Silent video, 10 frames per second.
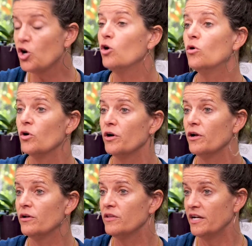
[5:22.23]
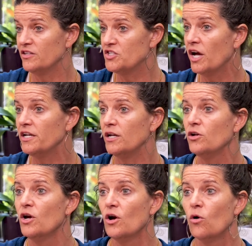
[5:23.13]
cohort that he
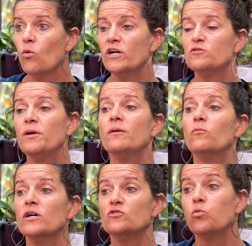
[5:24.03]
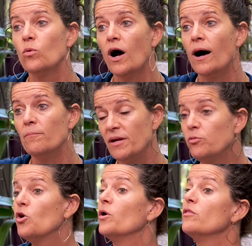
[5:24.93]
studied was, pe- was uh,
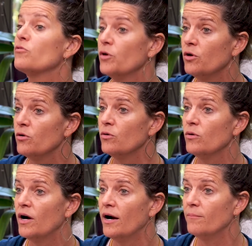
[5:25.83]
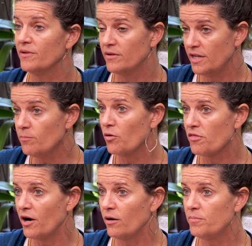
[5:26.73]
people going through um,
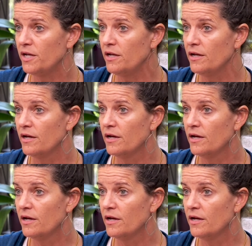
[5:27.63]
chemotherapy.